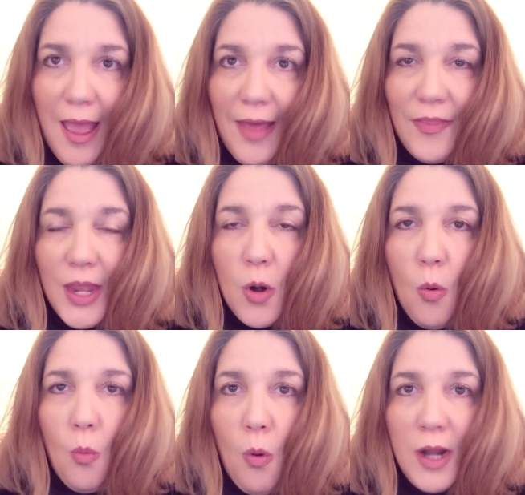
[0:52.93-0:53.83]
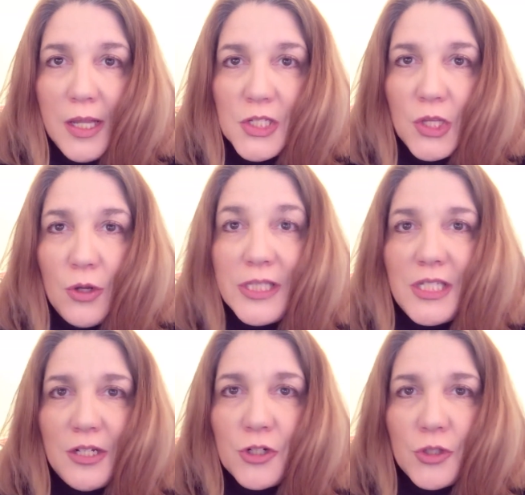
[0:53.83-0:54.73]
And then what is the
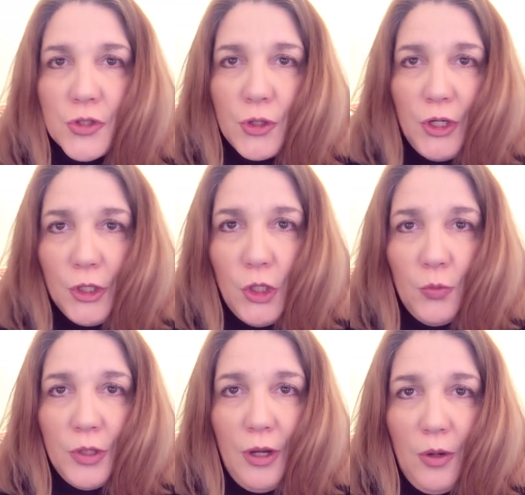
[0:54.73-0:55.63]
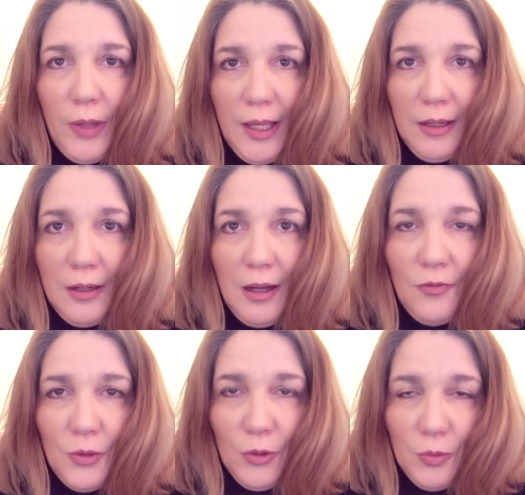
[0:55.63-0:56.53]
audition song you would go in of
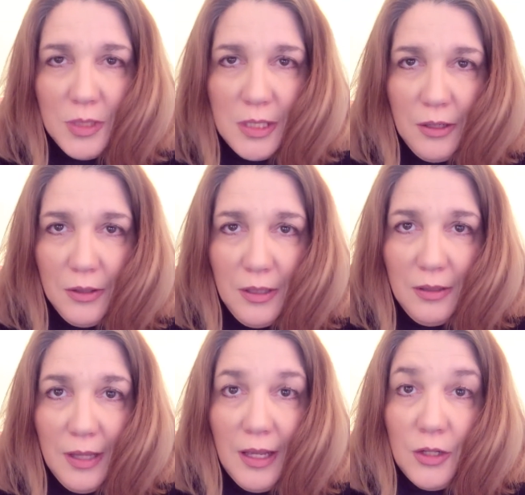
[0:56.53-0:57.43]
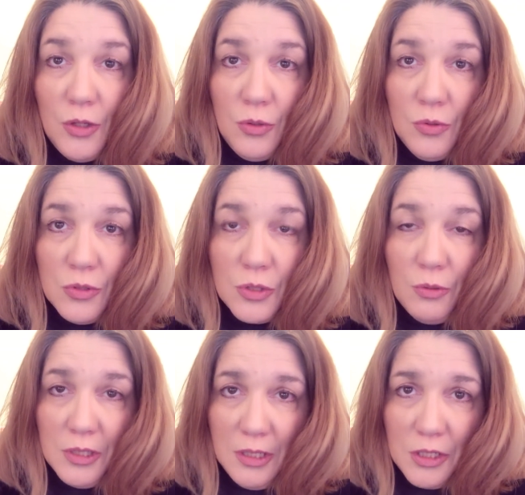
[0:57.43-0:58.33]
your own material and use to
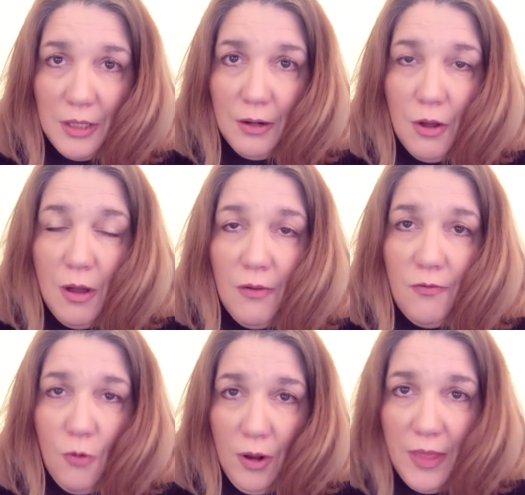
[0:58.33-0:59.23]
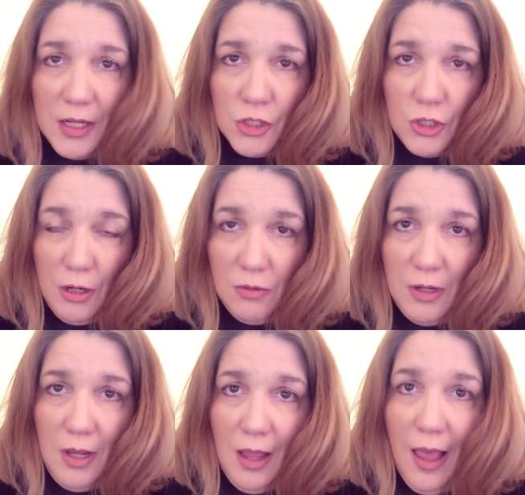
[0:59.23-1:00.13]
audition for that show?
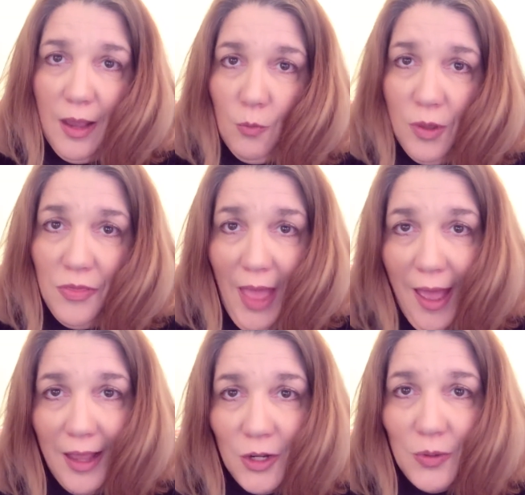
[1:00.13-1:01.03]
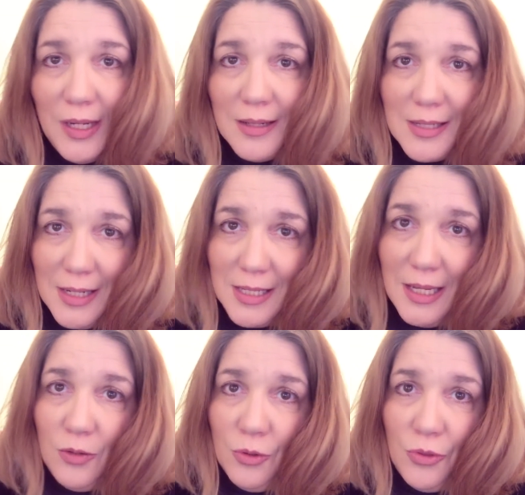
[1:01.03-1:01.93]
And with that, you need a
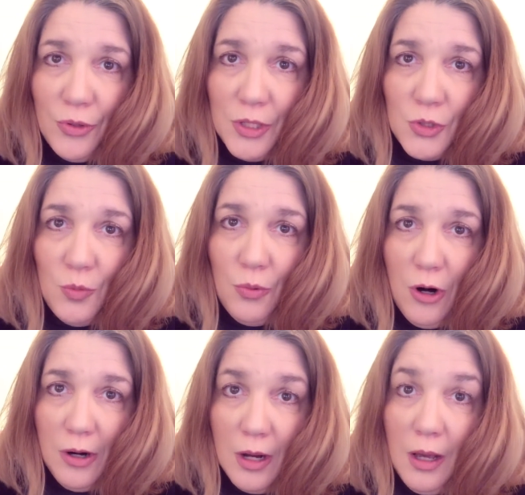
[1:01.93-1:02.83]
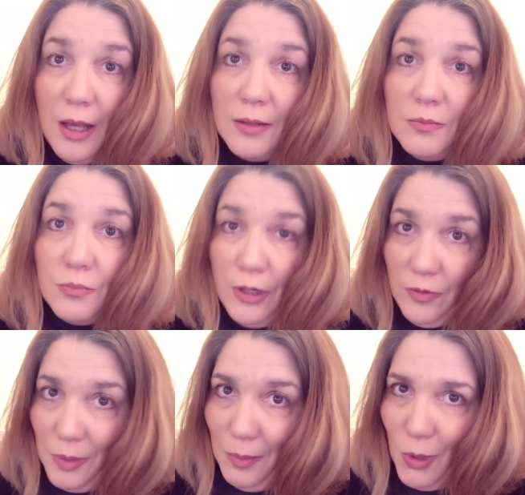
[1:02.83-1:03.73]
16 or 32 bar cut,
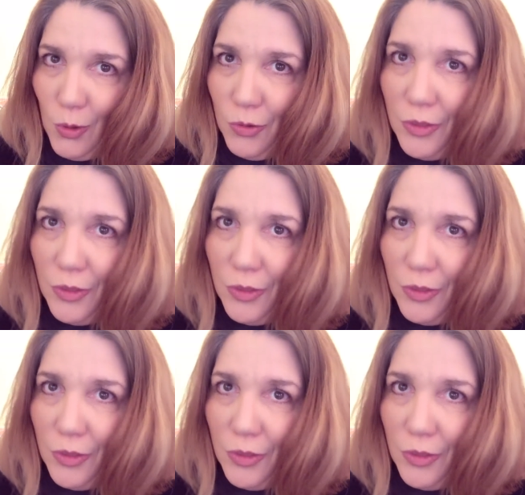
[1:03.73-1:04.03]
preferably both,